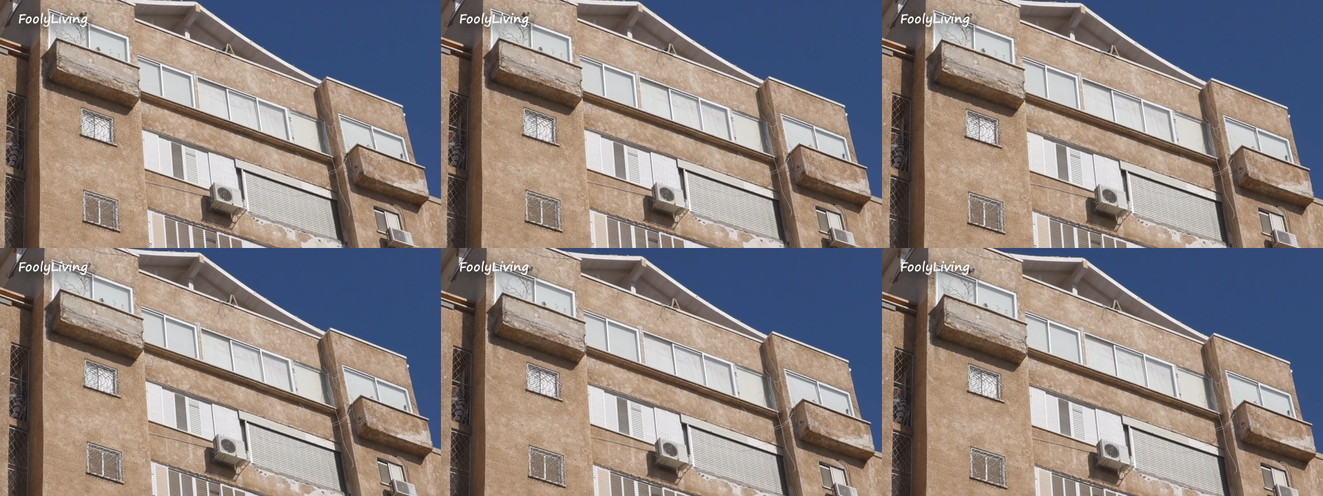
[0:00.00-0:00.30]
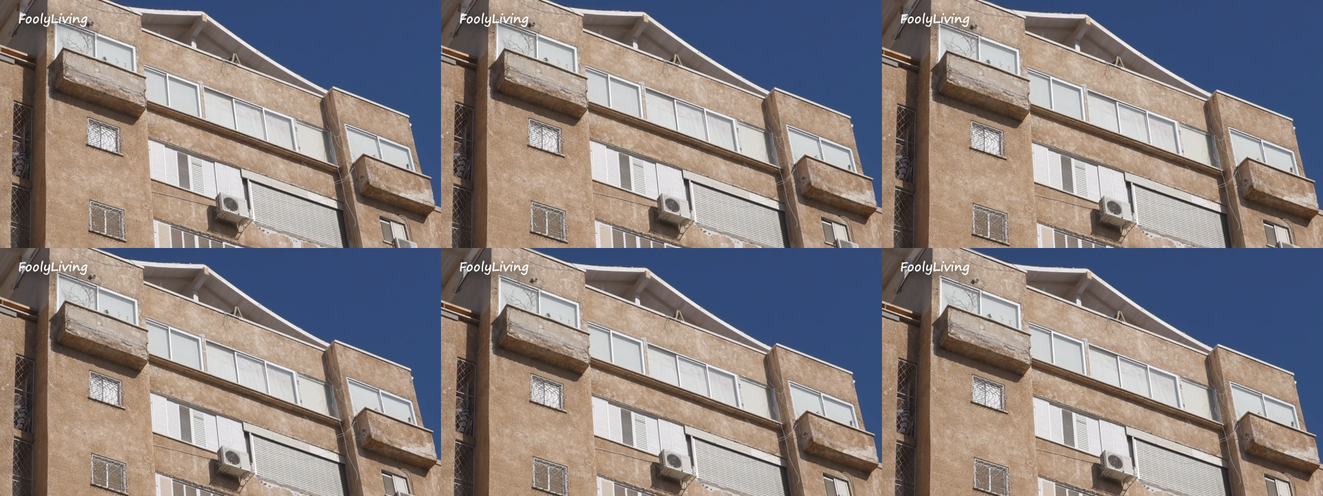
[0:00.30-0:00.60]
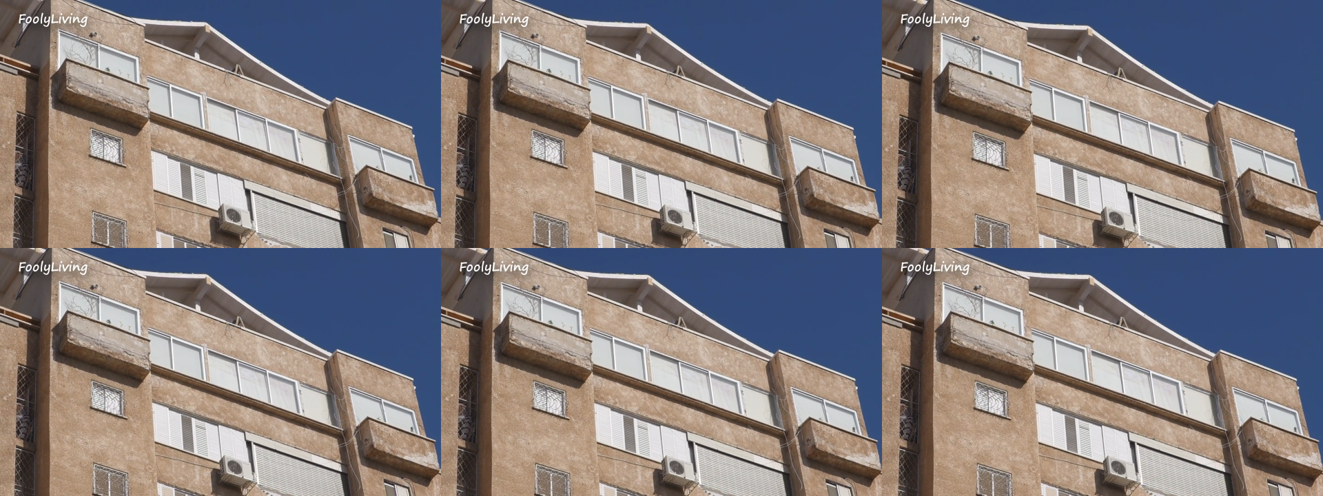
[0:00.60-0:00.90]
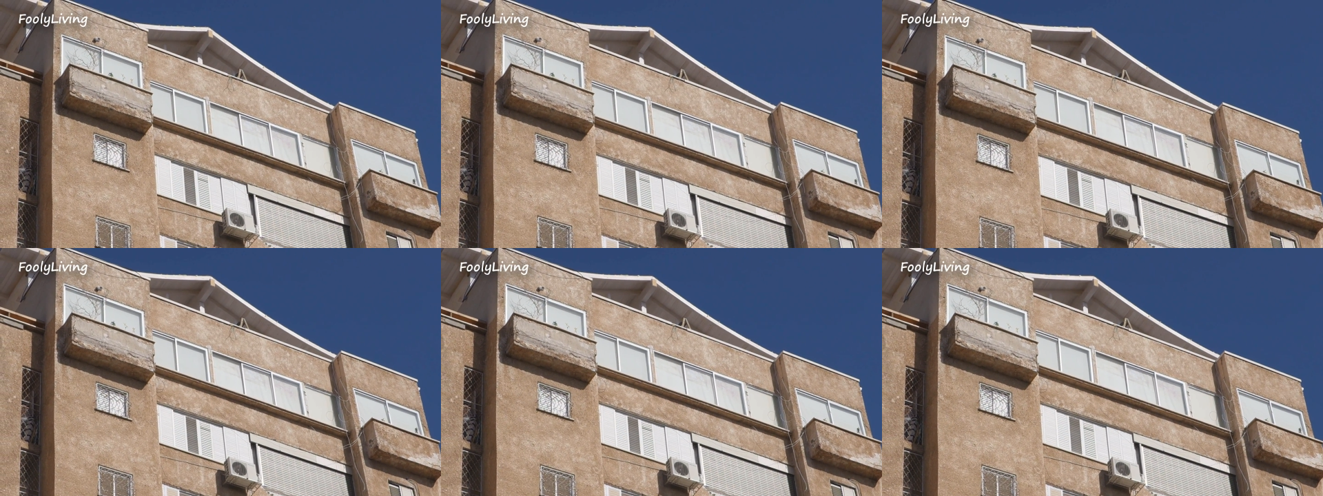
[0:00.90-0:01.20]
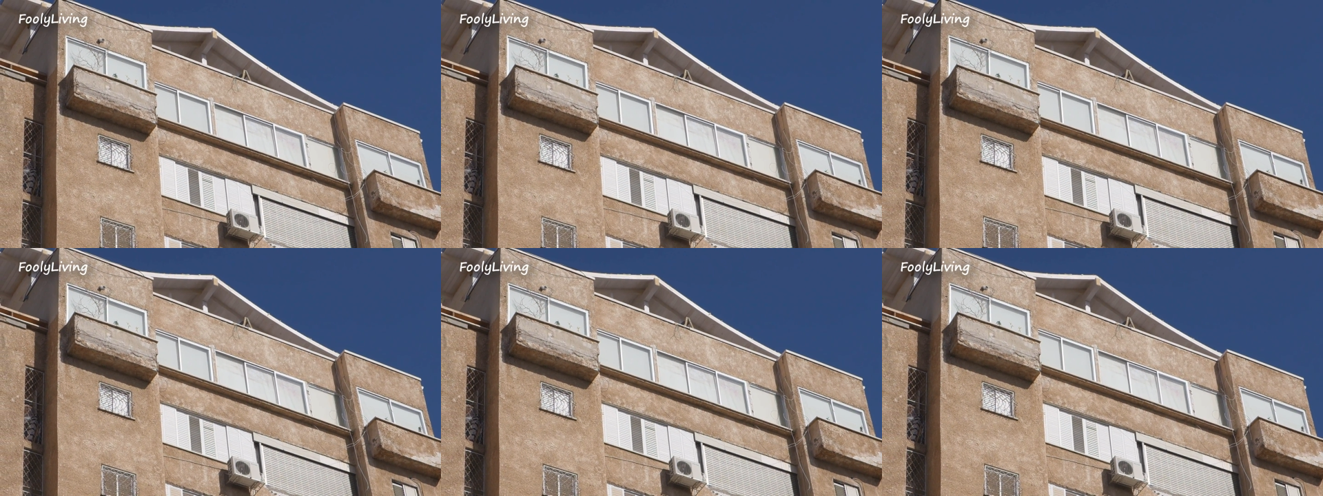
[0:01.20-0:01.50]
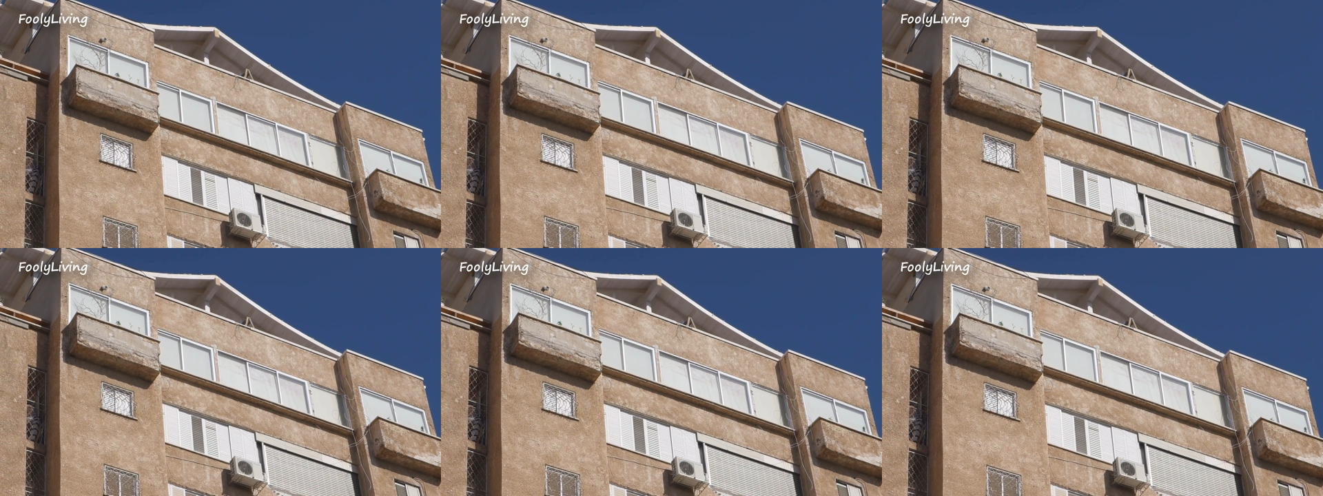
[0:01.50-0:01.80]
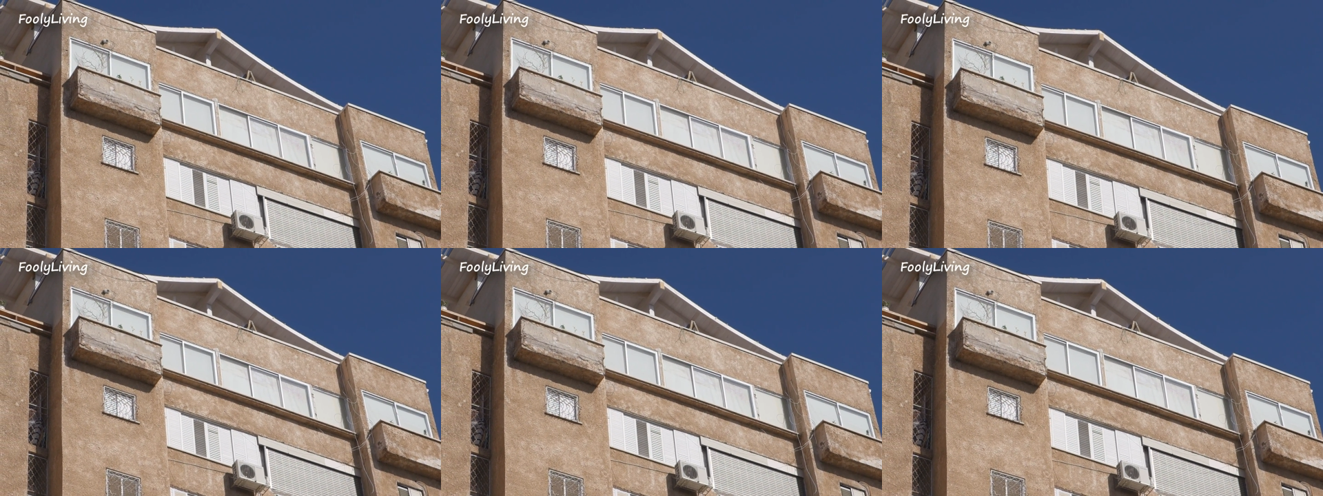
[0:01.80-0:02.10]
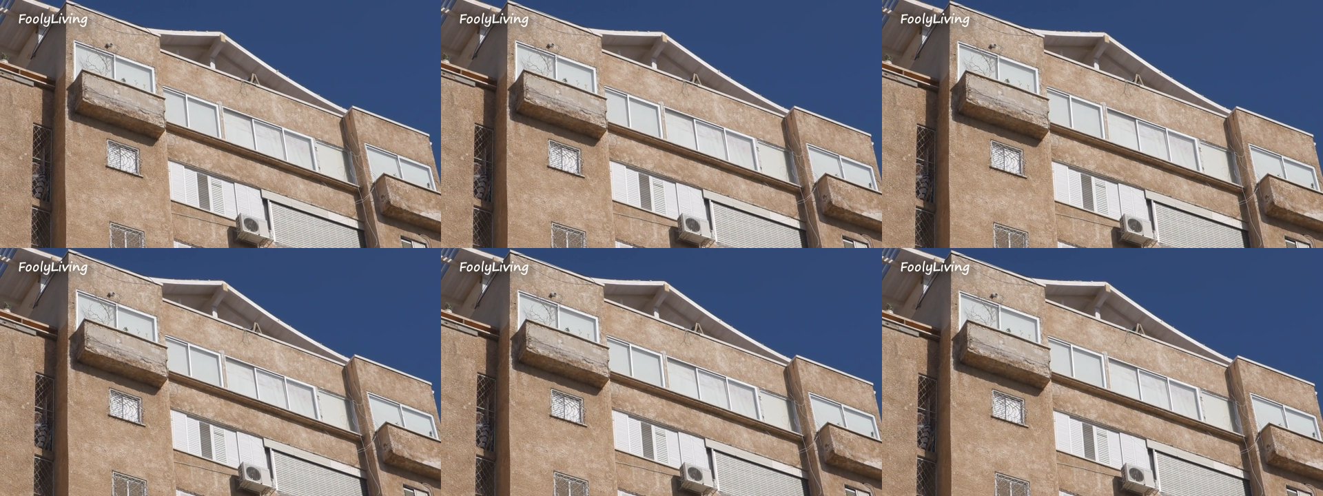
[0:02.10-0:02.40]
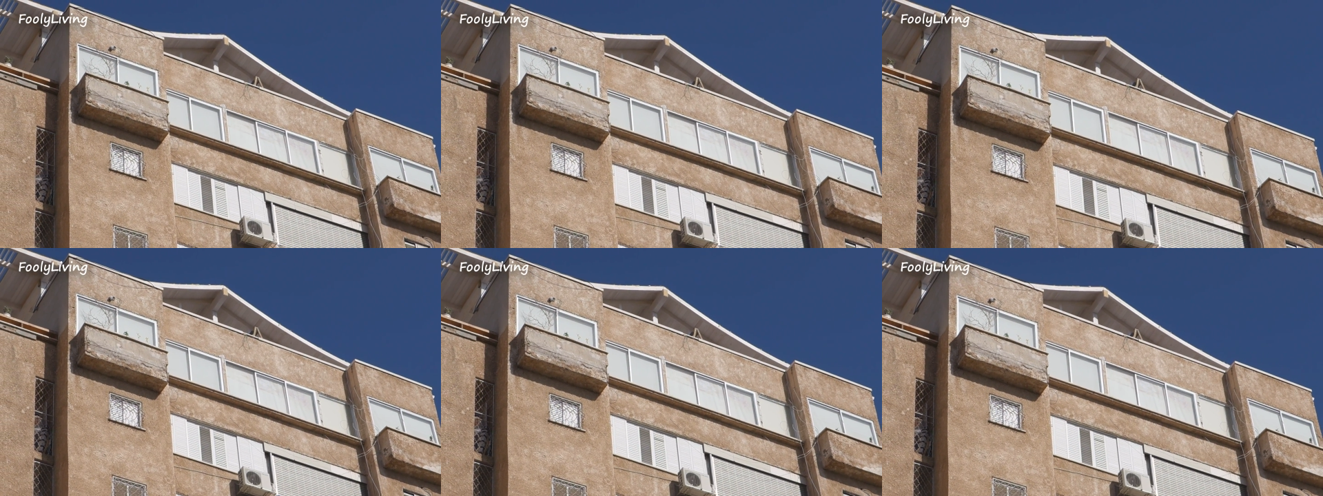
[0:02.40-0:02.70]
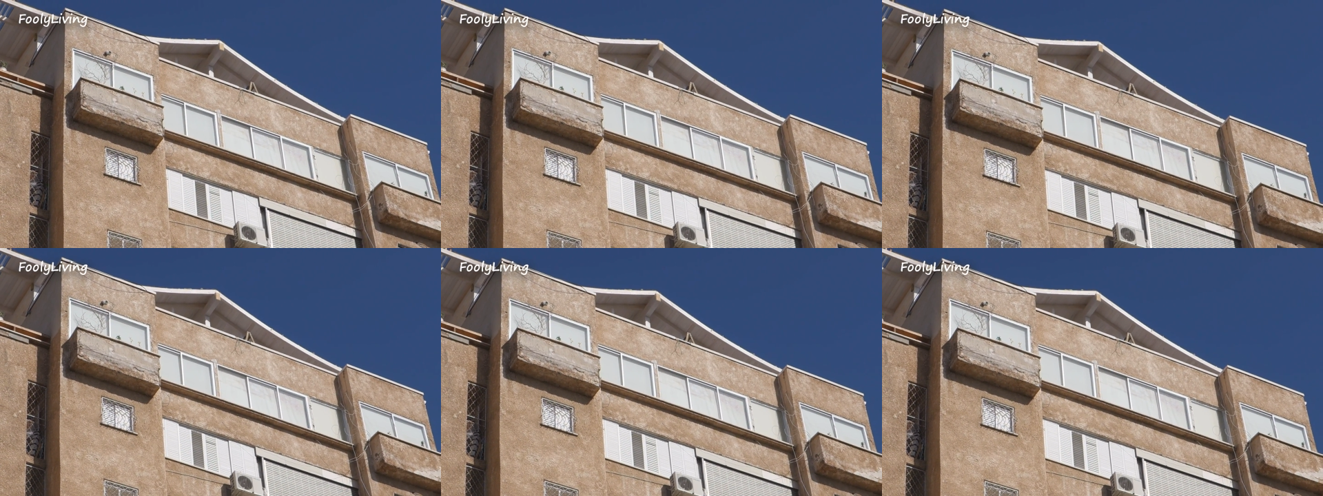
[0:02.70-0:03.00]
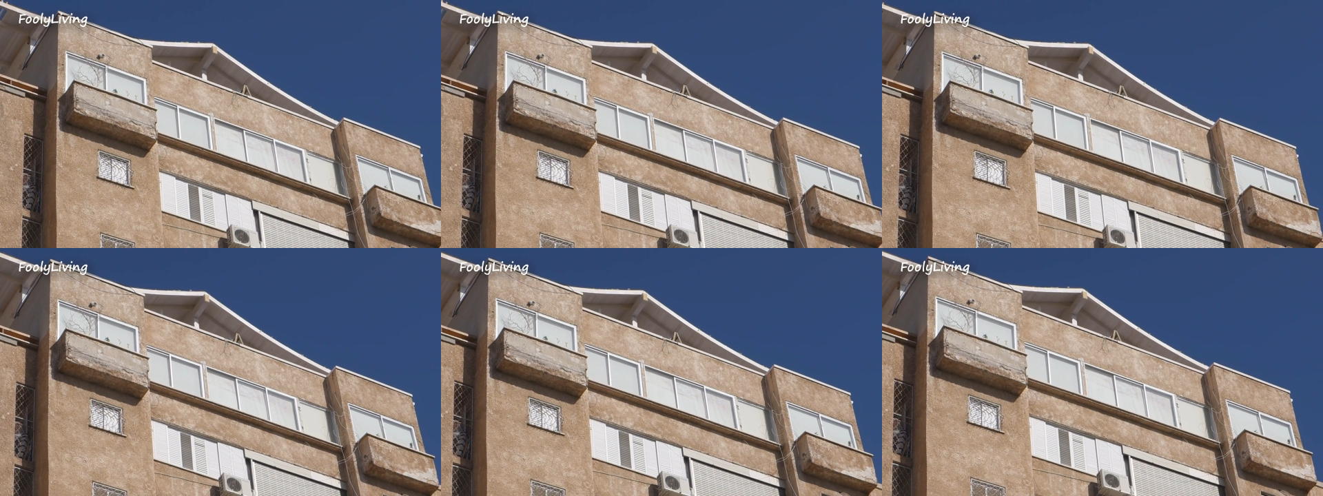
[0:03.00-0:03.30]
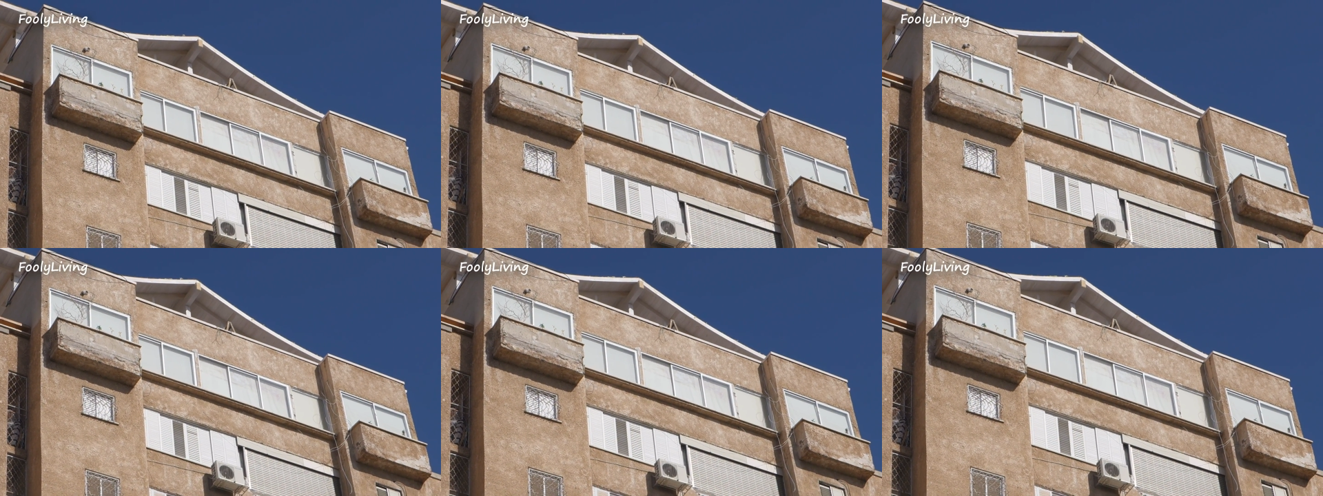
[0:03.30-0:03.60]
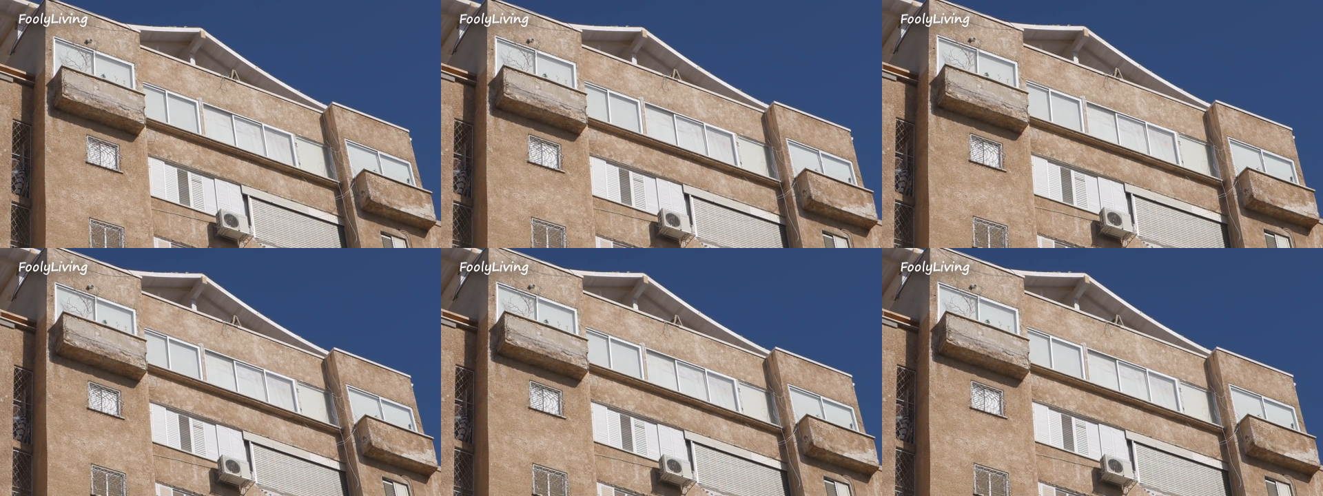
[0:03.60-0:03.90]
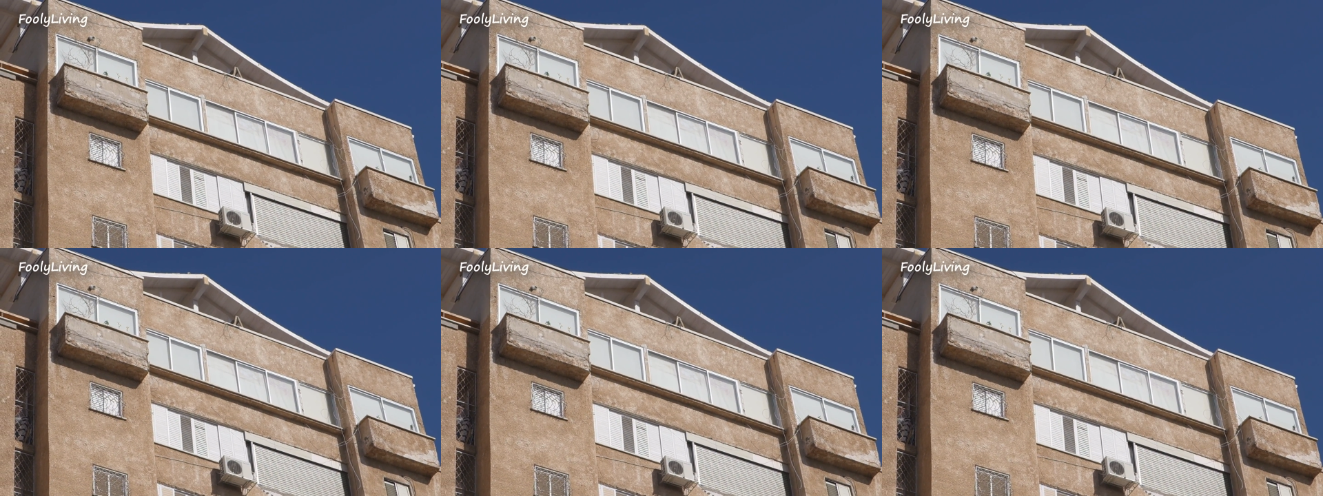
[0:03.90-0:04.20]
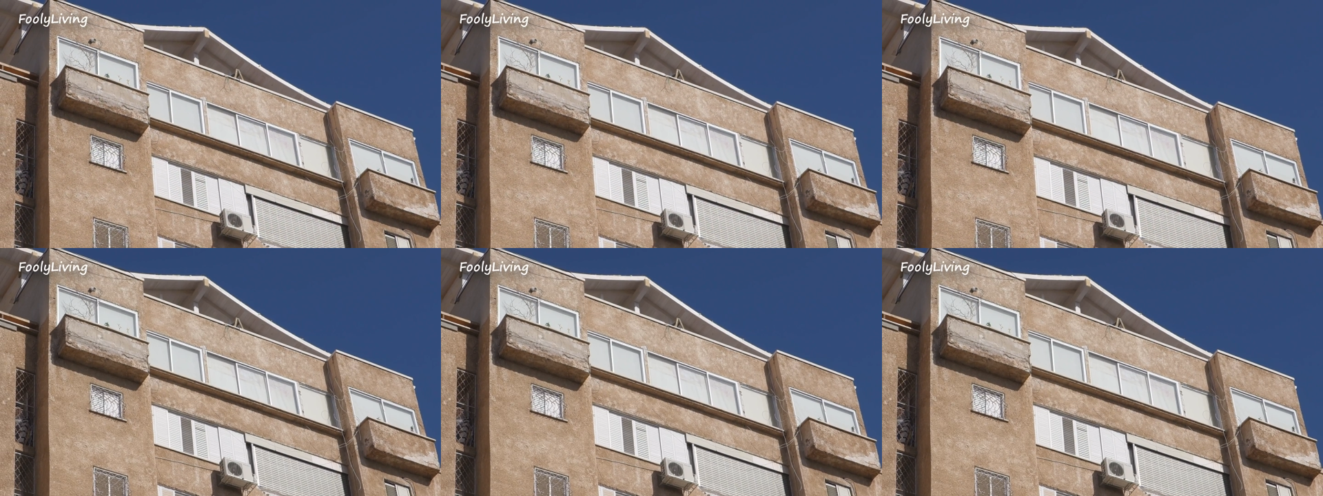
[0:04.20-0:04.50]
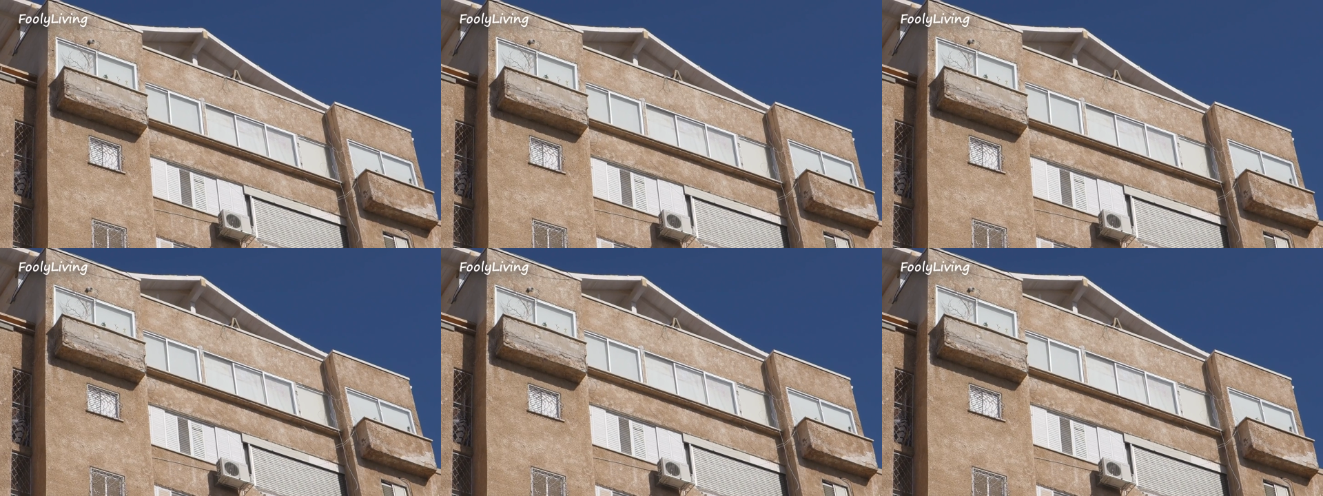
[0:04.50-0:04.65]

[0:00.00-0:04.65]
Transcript: [unreadable: no face in view]